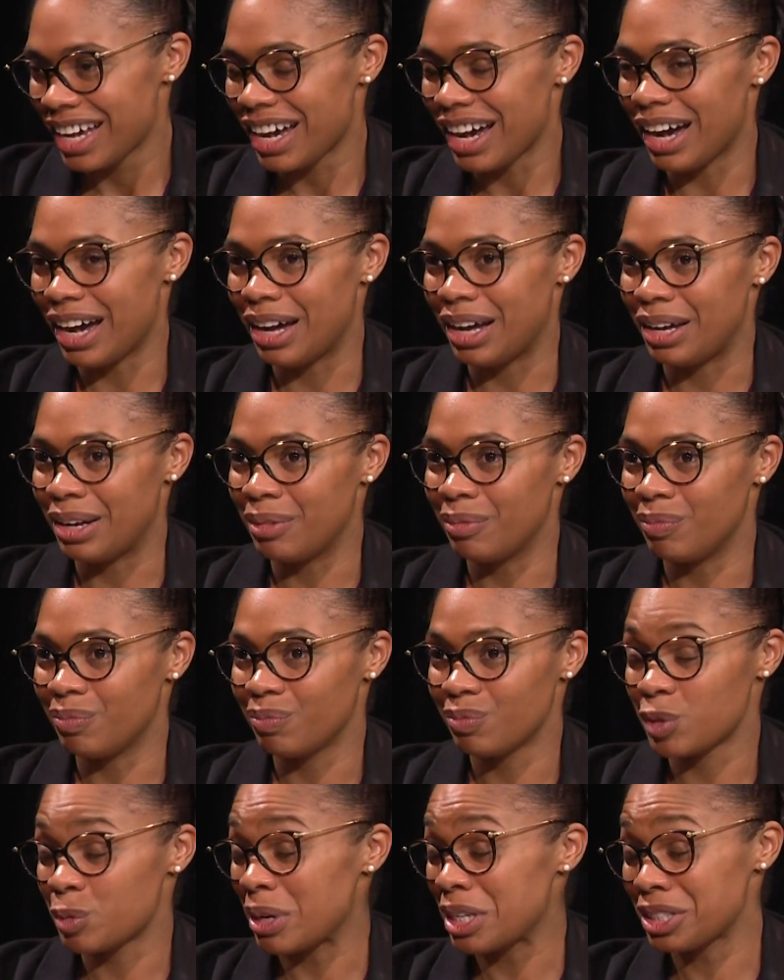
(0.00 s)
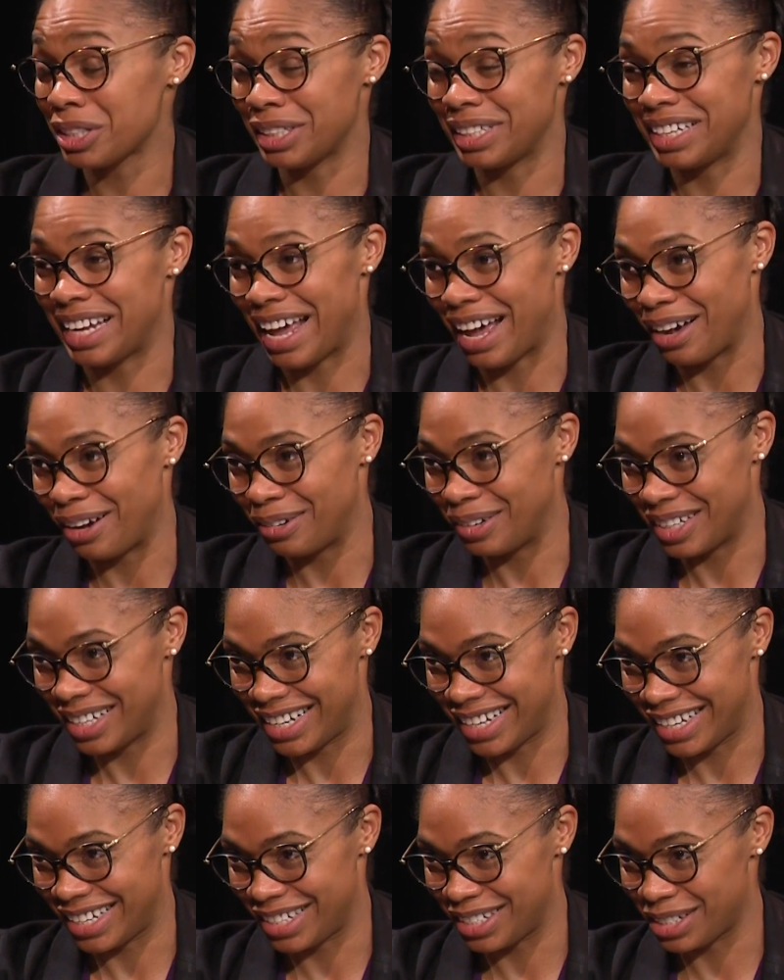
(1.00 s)
especially
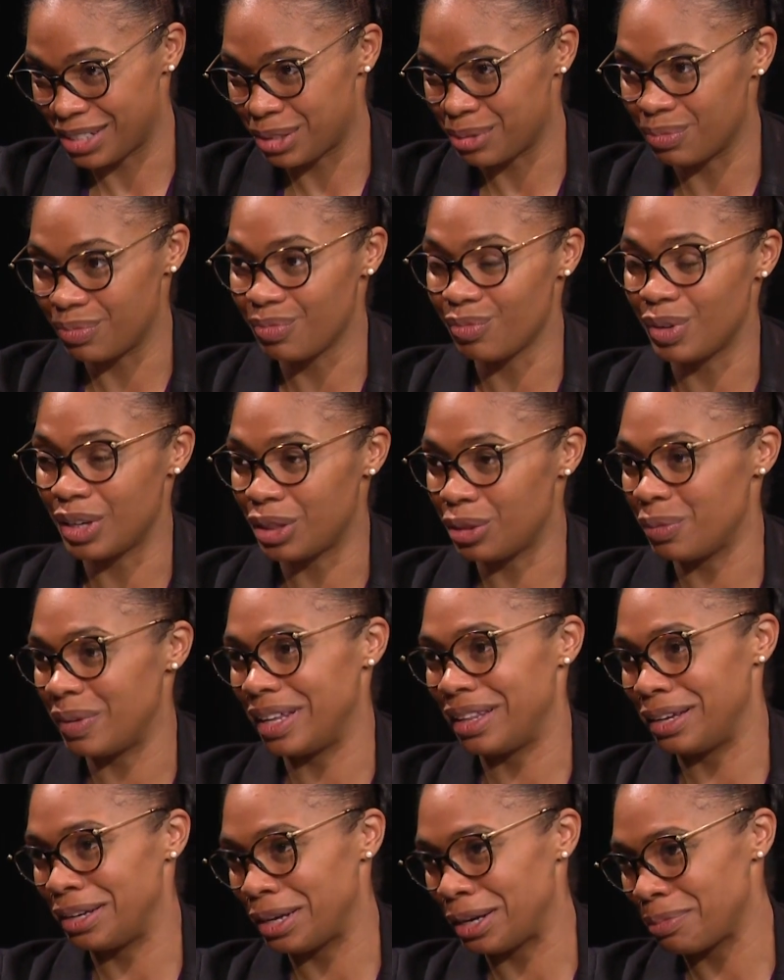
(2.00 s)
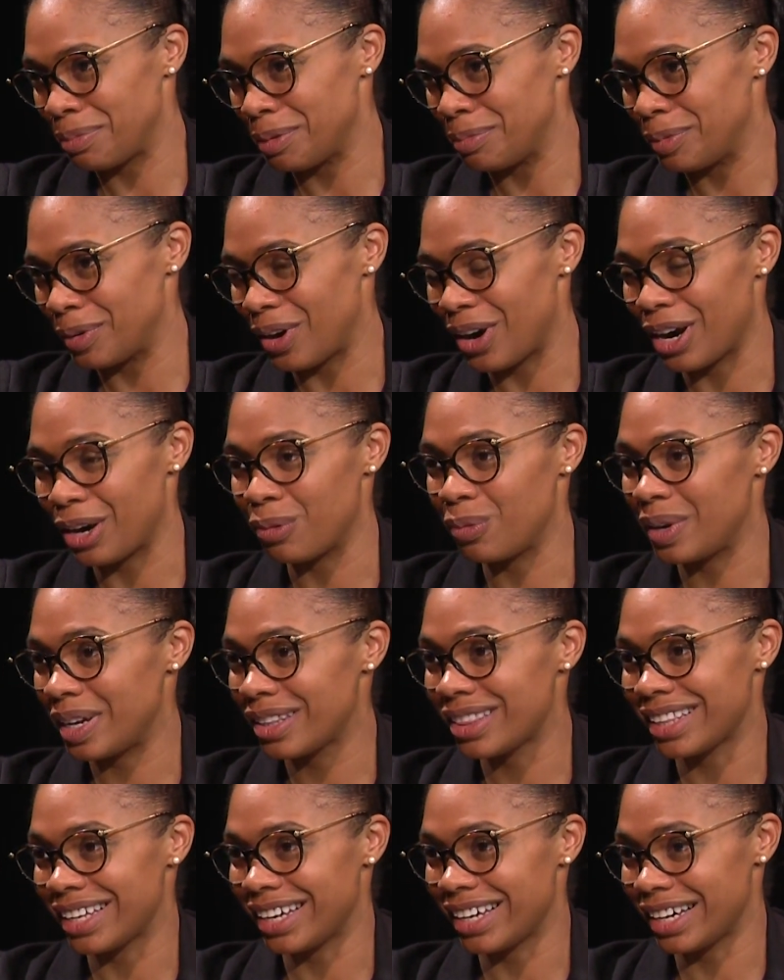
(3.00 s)
nowadays with the way that young people are, we
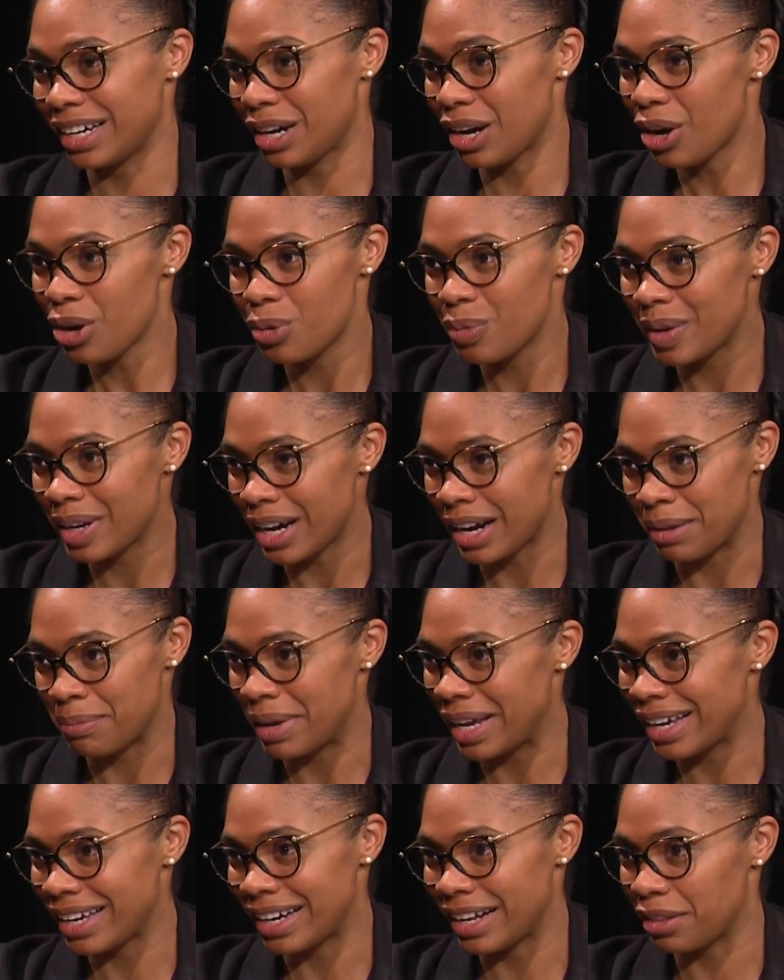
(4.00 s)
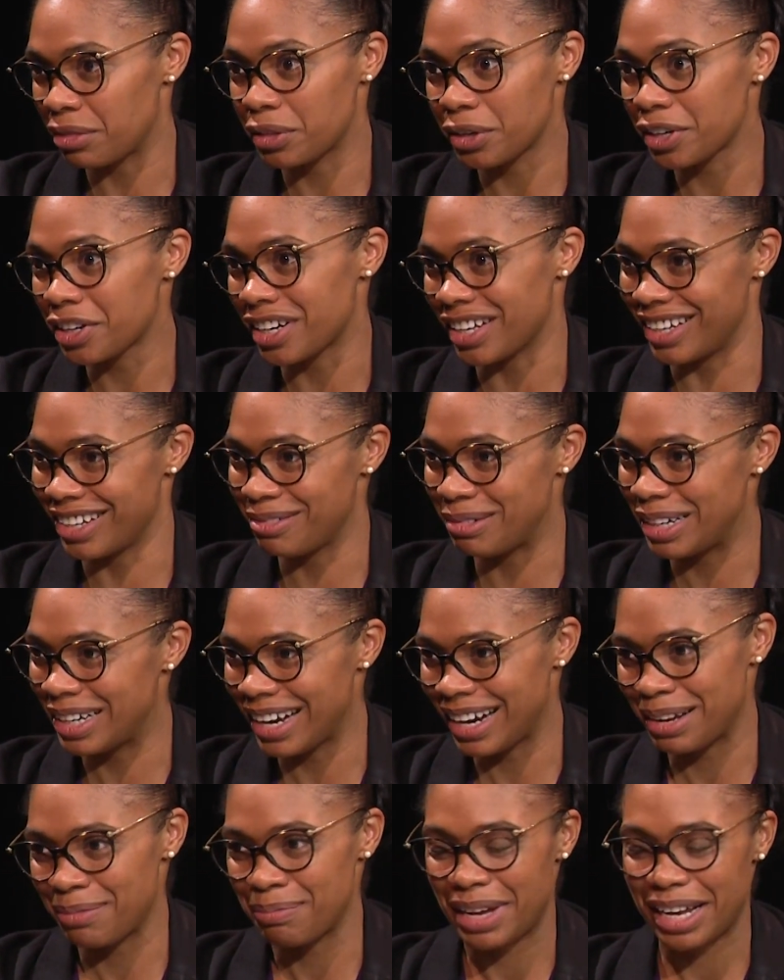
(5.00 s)
think, oh, we got to make it at 30, we
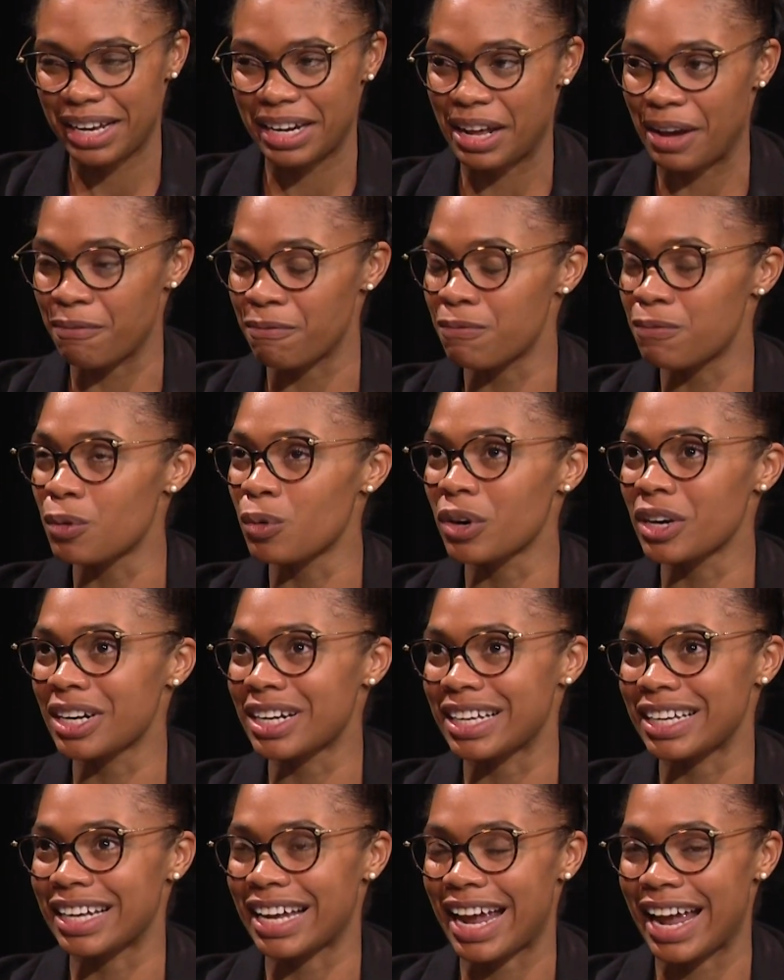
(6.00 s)
got to make it at 40.